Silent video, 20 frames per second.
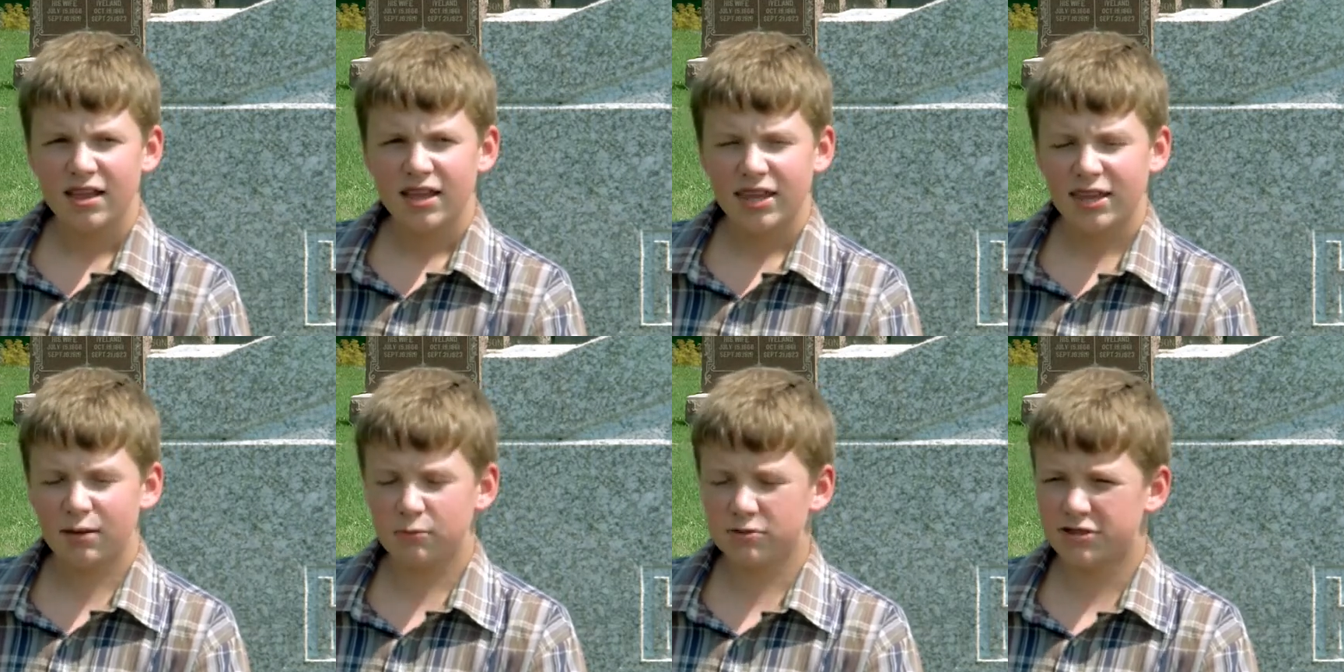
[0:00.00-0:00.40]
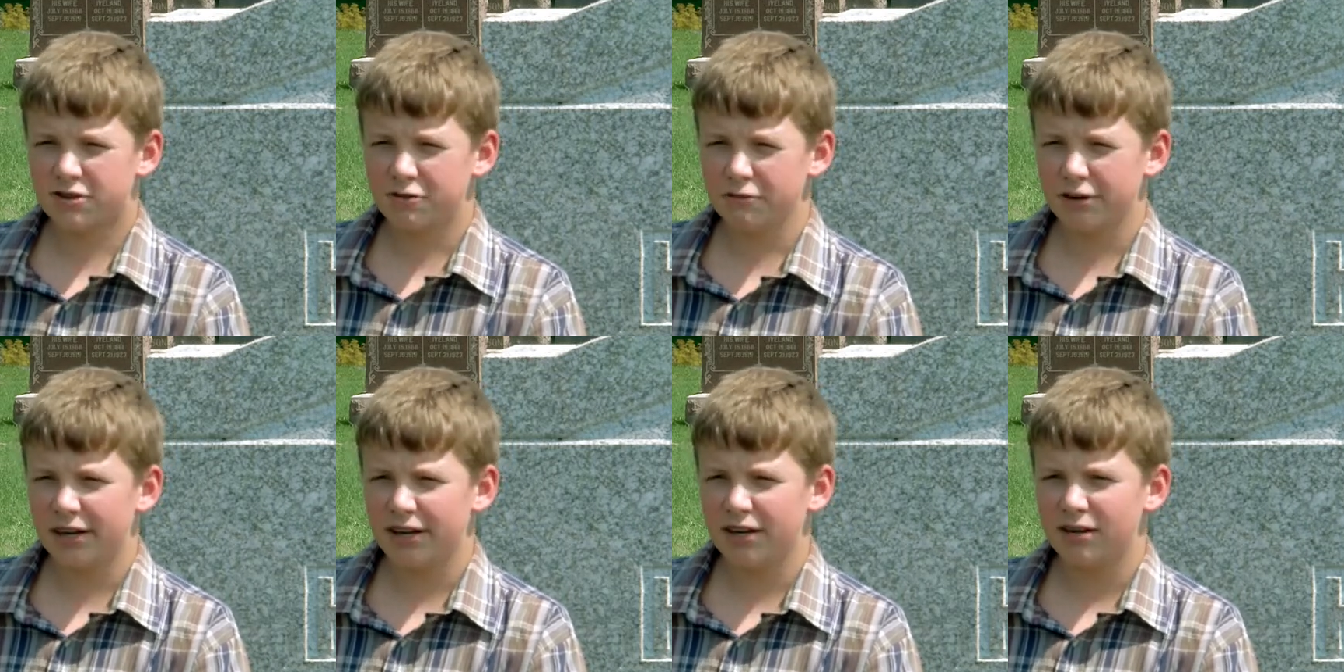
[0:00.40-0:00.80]
He was
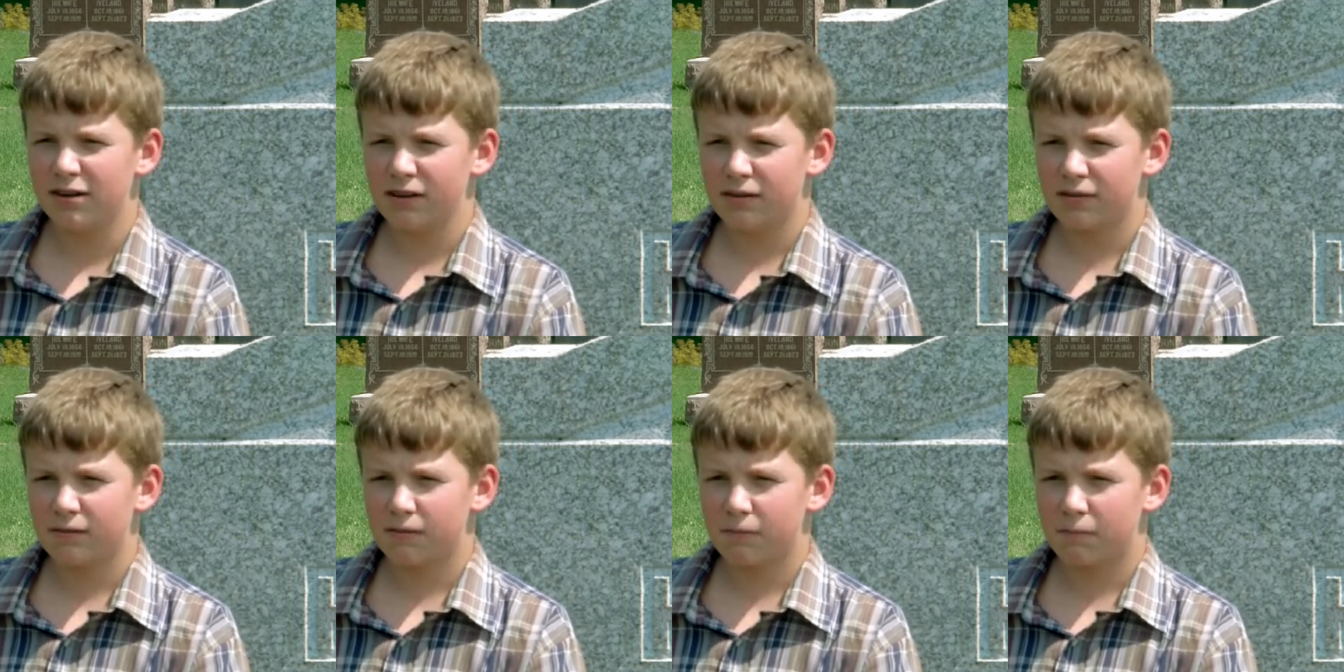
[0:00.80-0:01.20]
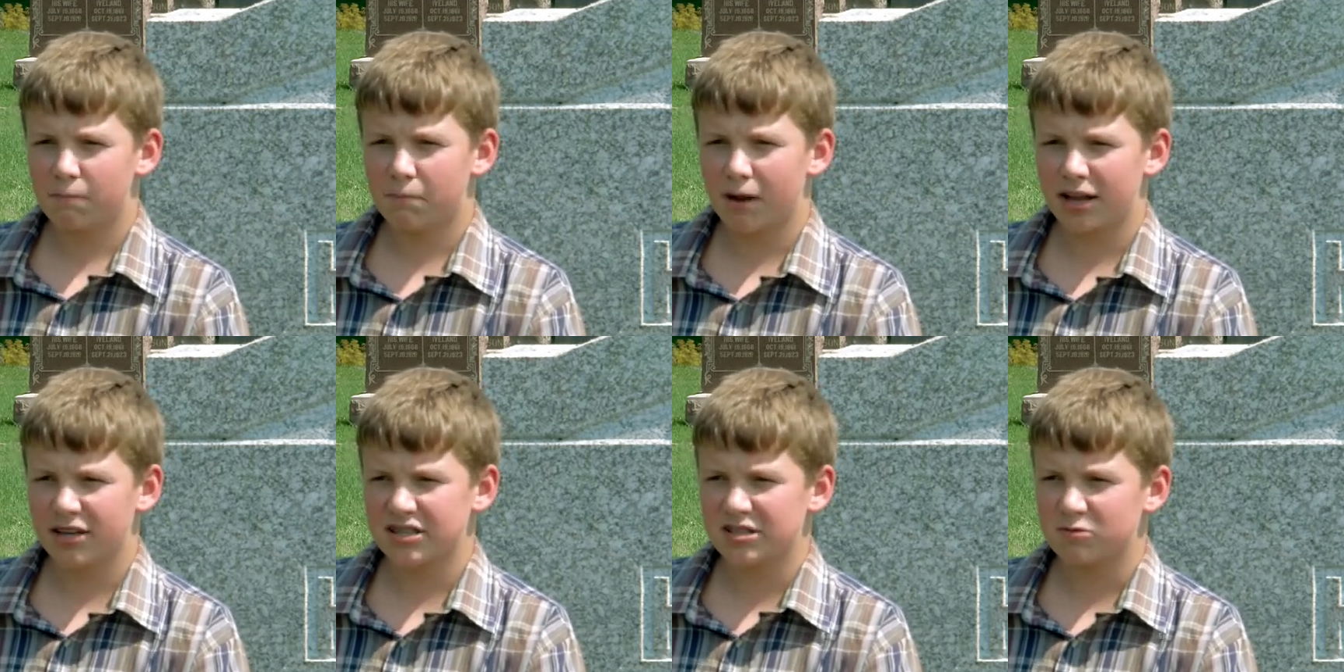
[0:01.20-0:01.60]
greeted
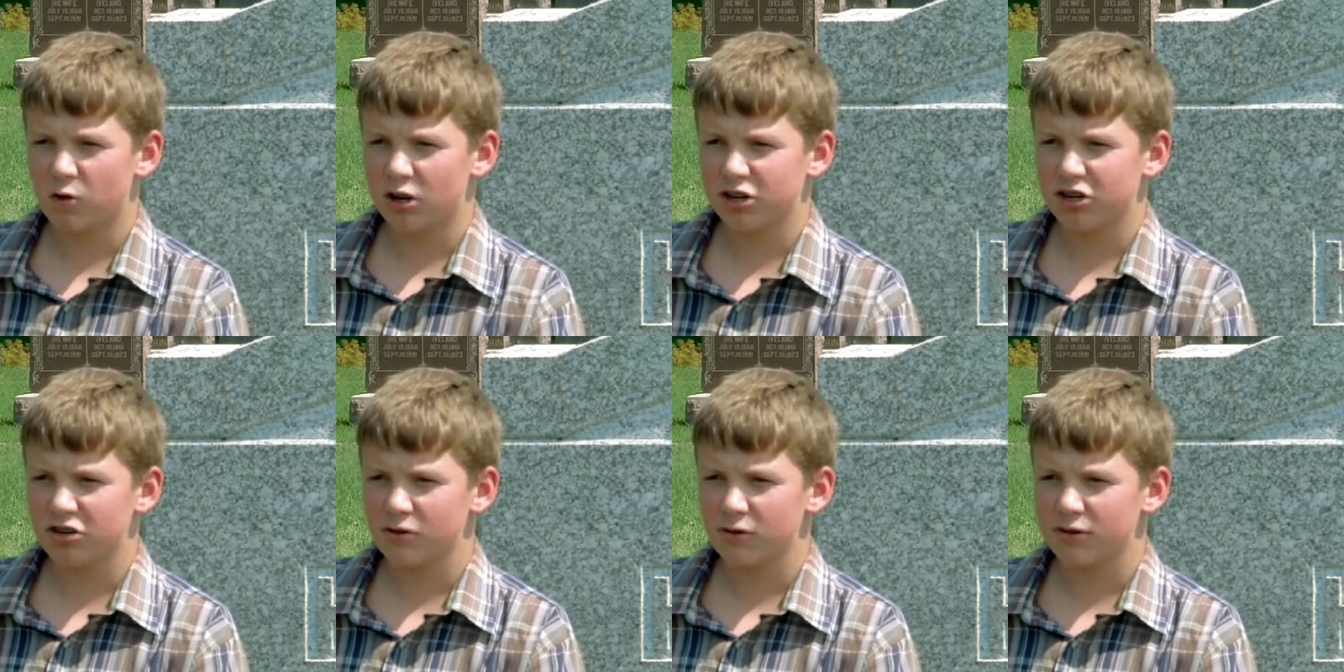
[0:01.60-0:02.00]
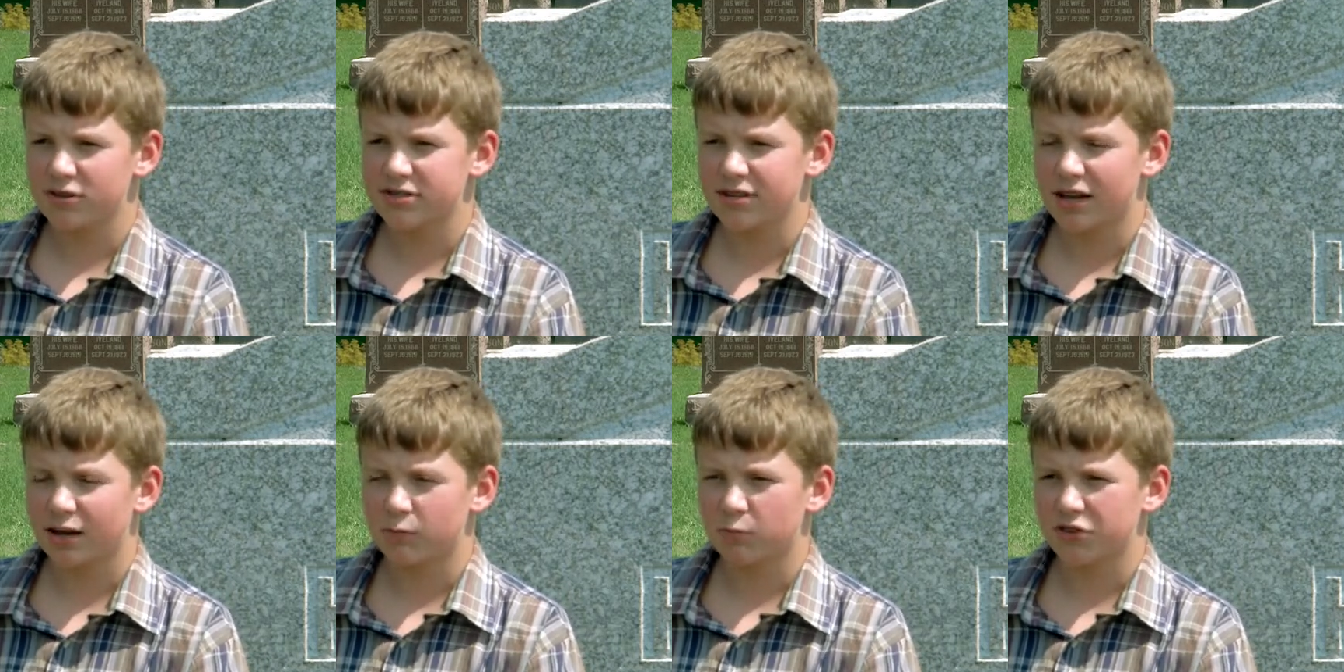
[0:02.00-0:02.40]
by his one year old
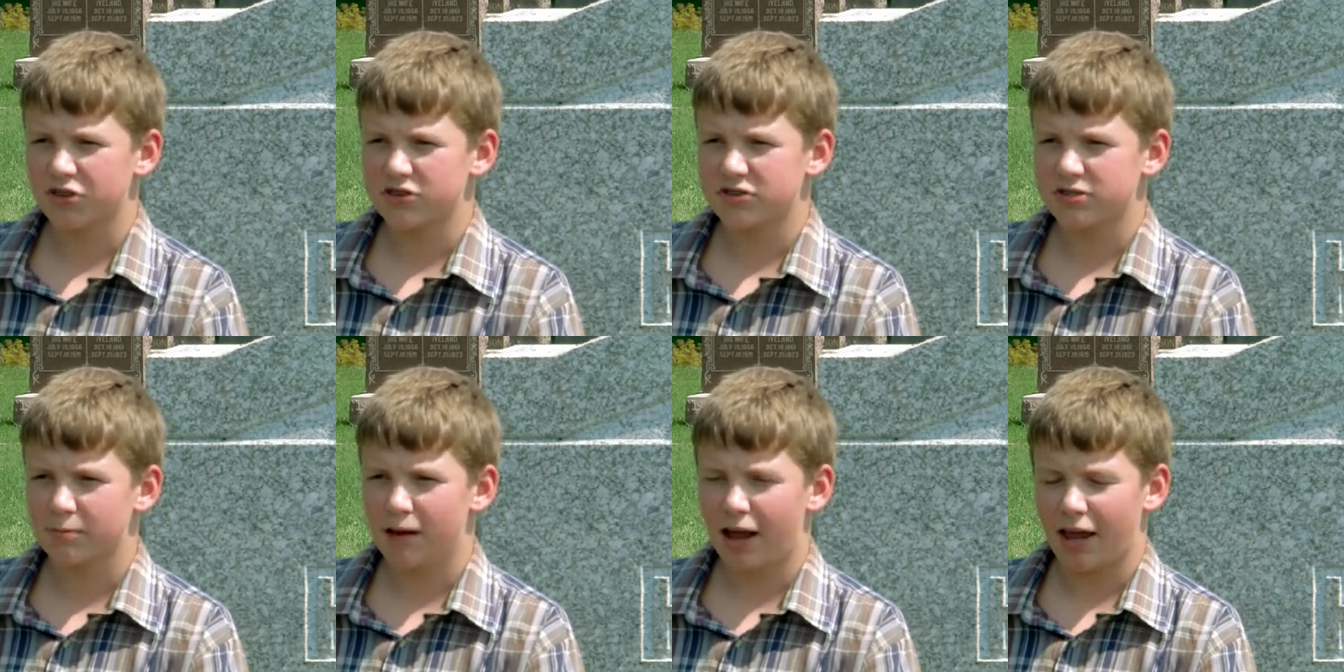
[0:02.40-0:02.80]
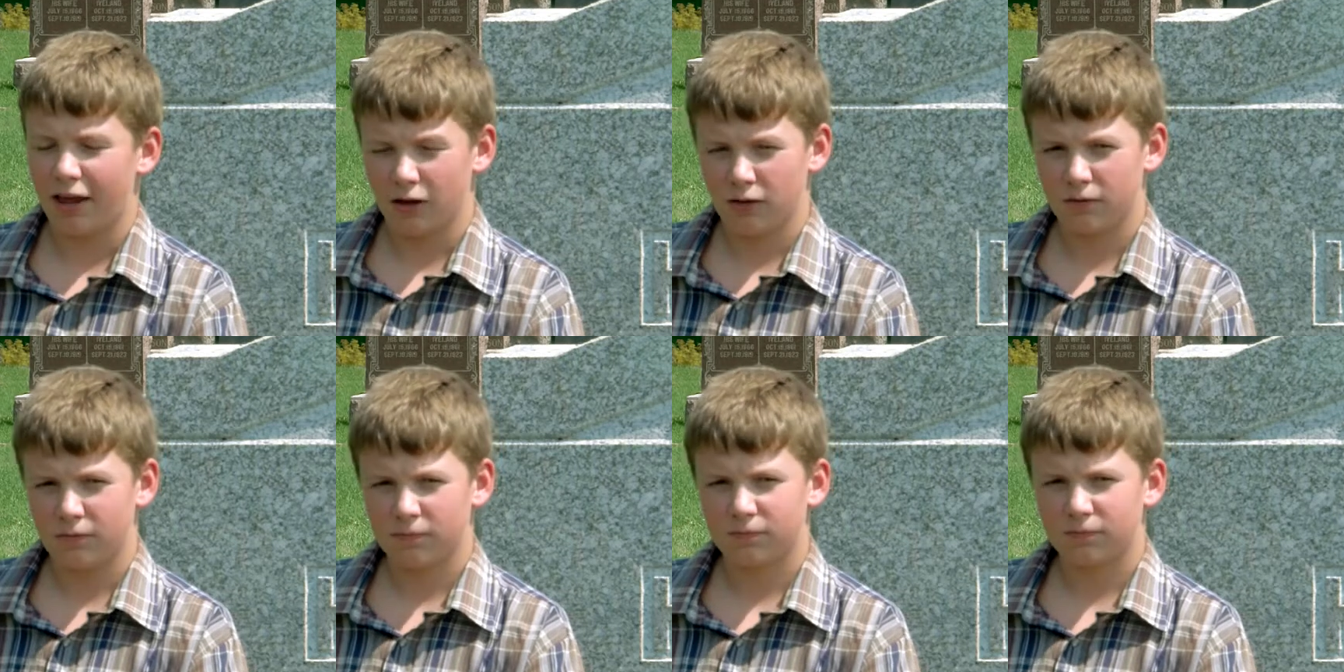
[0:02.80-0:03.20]
son with a smile.